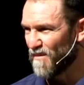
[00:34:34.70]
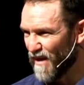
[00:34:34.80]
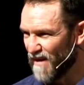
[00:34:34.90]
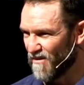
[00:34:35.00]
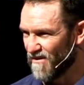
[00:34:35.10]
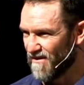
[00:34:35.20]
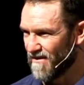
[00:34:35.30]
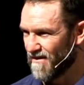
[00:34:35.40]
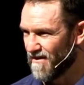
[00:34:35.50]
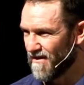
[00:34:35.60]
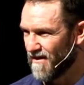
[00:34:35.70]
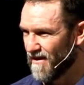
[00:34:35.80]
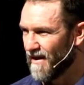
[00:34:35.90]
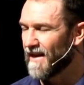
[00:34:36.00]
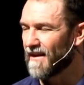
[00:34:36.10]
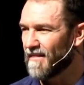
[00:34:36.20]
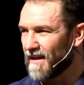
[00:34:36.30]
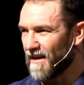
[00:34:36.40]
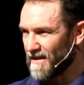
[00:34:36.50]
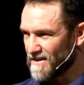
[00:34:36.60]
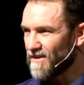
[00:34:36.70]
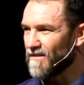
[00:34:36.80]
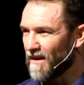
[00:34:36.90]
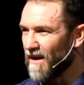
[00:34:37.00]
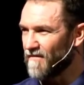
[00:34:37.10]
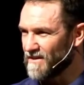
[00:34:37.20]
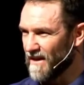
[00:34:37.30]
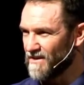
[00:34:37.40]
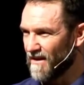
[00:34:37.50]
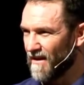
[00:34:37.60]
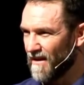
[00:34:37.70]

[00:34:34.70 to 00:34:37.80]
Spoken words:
Bible and I let God start the conversation.